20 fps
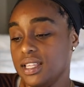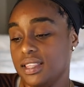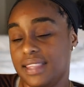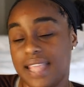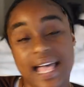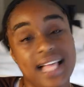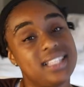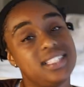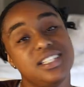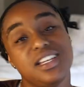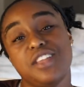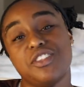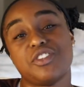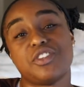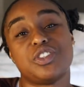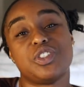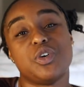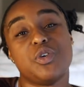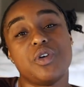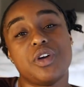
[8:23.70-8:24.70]
That's another
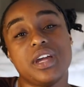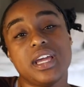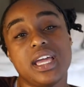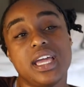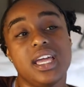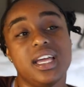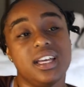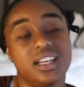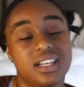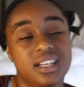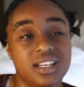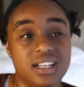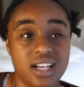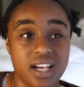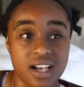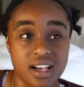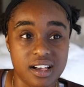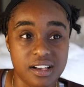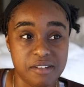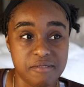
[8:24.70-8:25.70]
story.
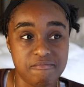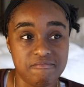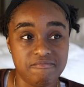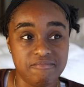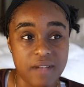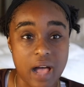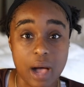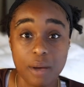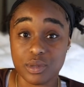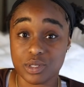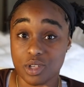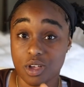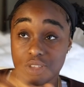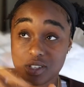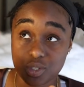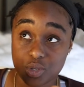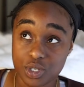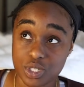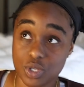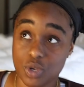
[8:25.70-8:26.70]
I was
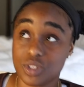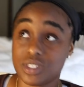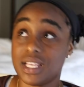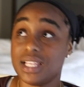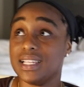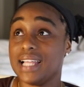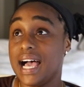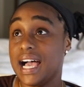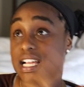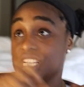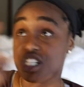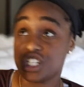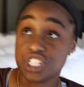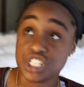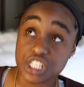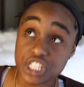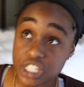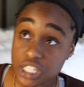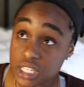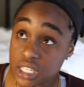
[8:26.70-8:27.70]
also assaulted last
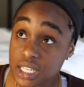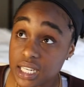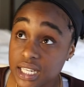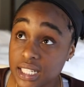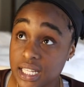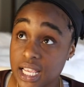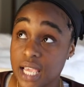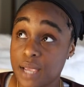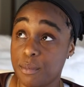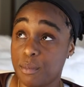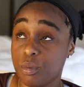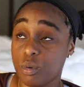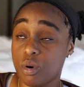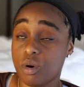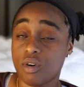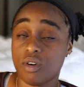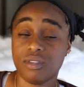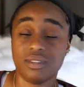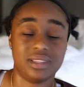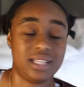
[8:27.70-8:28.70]
year in
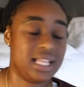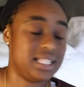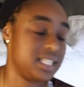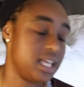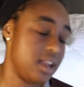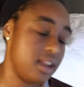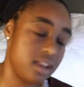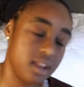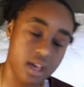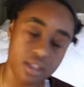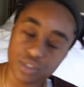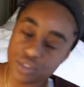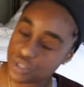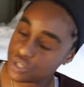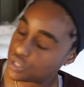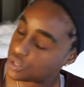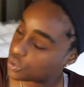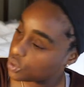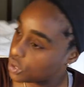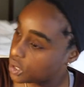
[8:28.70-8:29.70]
April. That's another
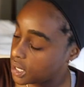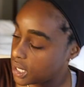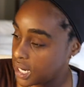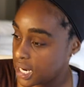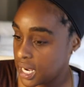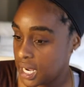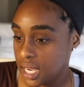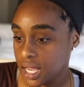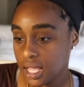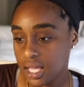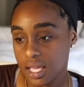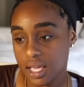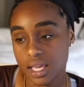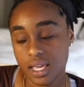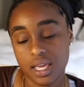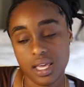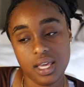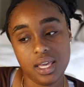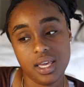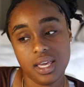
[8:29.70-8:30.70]
story.
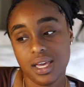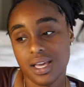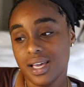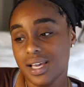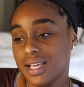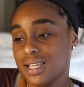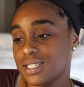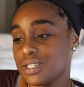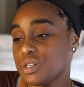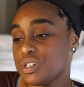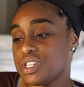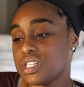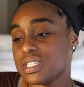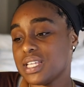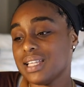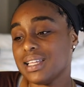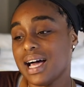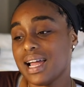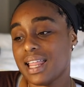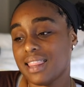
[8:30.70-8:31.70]
So it's just
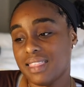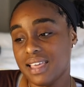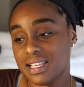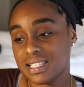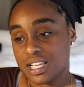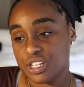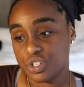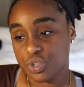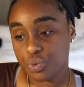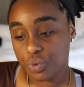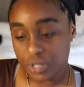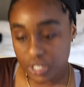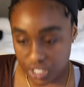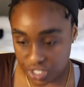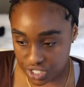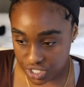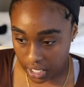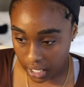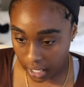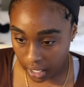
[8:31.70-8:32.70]
a lot of things I do want to
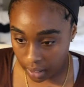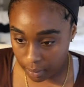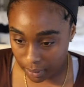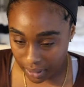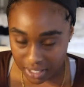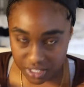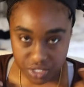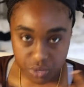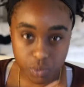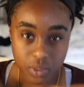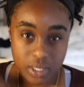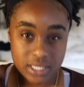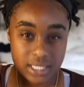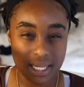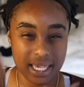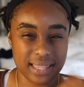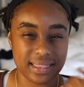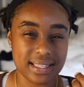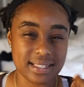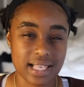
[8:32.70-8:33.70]
share, but I just wanted to
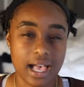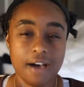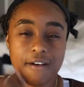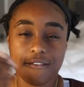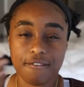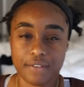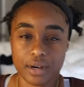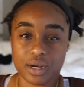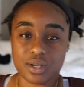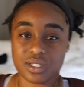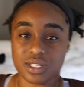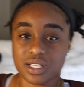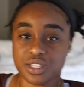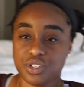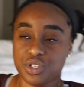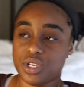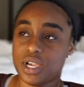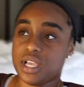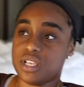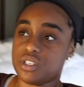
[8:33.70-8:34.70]
get this out first, let
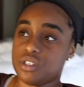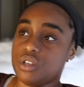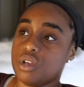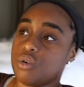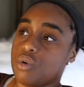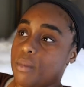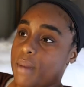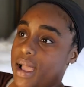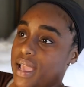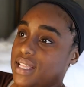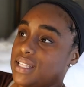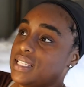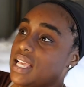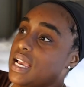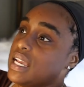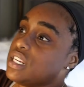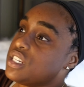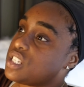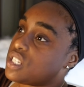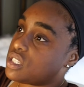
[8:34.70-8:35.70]
you guys know what my
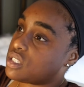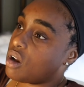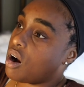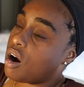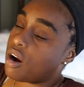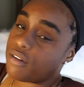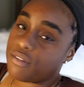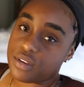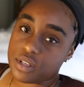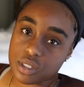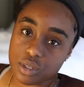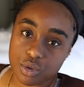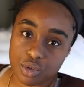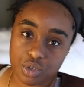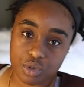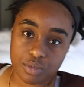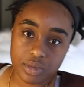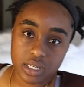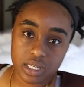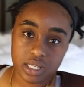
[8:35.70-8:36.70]
intentions are for
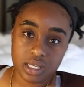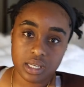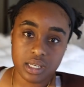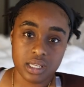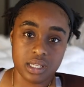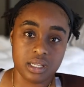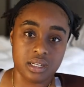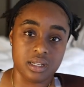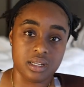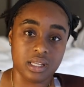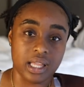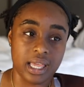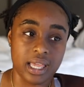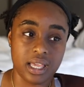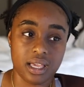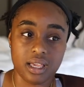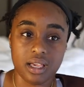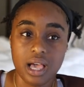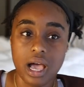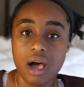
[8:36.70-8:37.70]
social media and
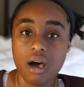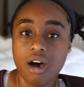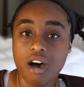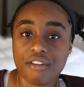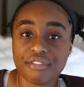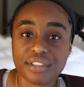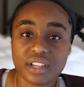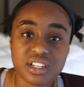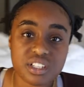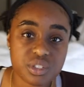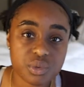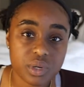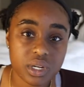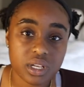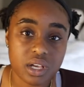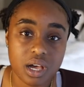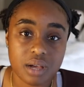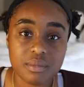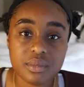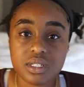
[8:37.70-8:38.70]
like how often I just want
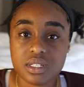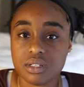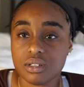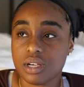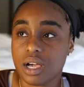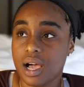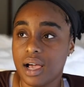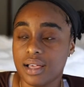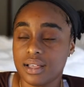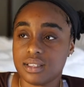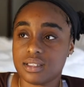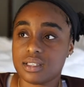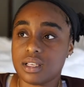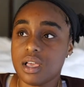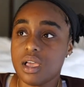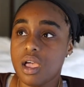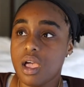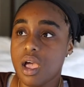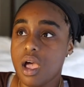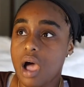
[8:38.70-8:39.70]
to come to you guys.
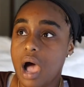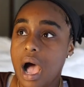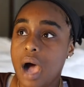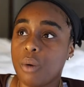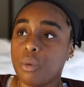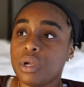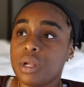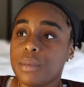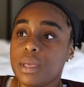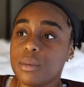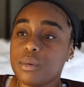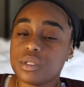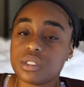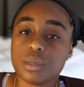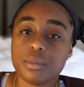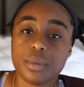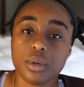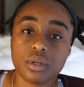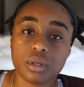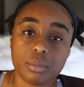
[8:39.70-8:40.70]
I want to be able to
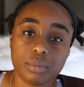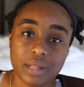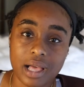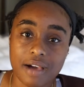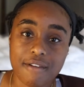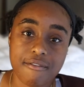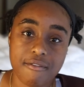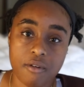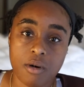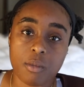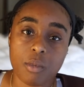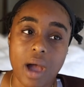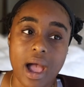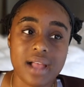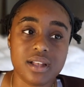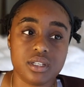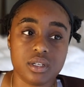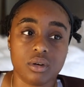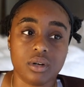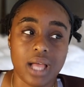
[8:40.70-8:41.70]
build a platform where
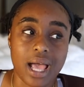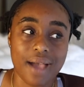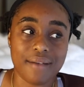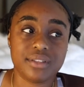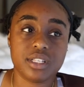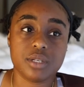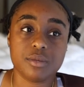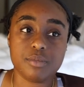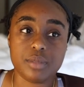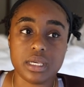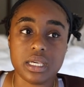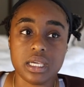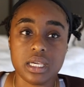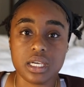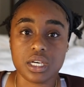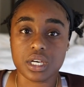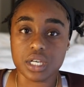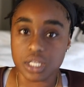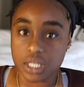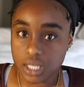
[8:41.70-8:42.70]
I don't have to be
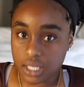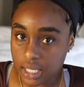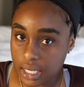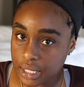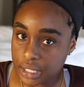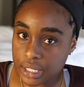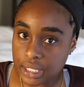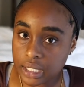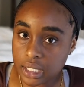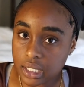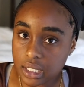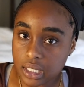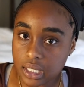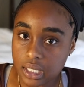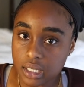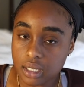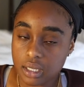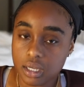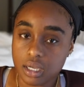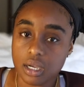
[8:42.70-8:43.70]
cookie cutter.
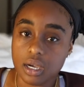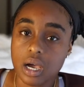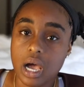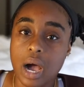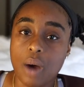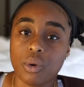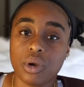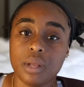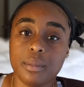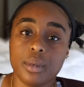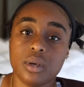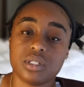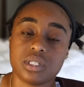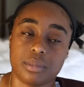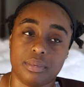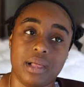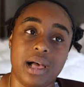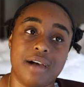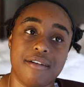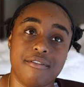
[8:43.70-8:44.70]
I want to build a
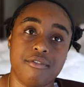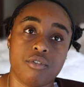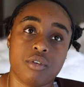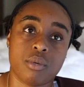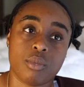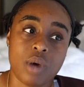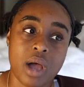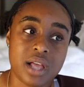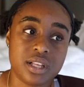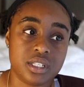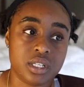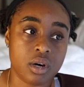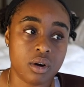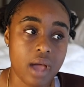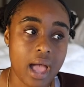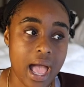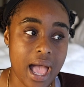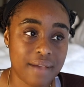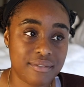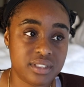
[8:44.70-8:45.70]
platform where I
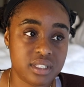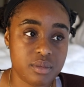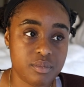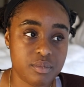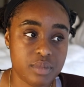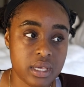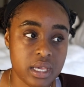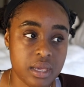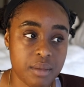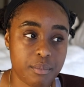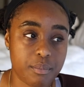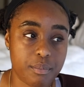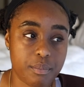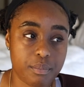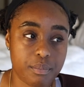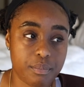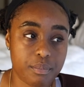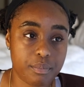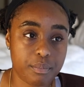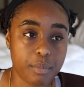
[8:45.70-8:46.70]
don't have to be
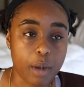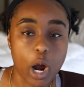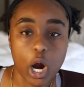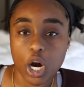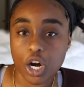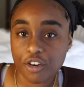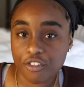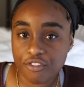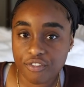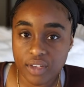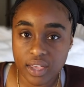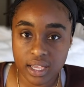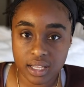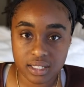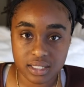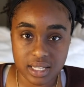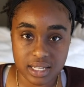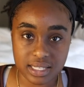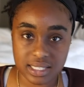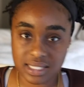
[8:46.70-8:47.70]

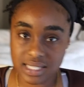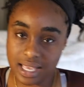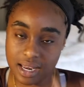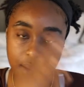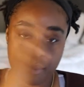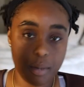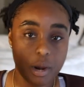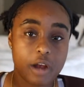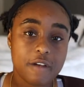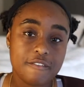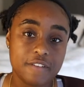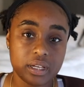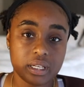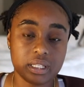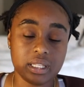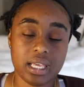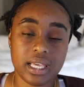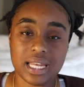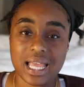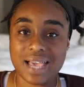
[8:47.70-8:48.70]
perfect and set up
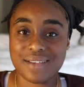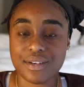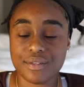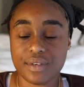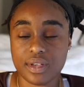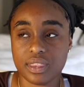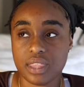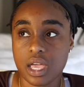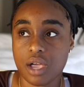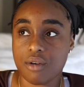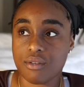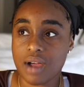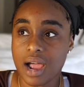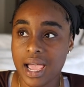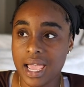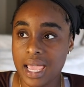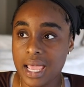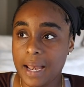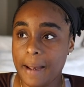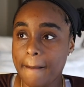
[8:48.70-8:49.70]
perfectly and have everything
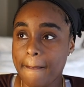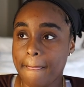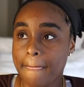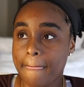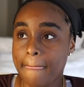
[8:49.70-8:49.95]
right.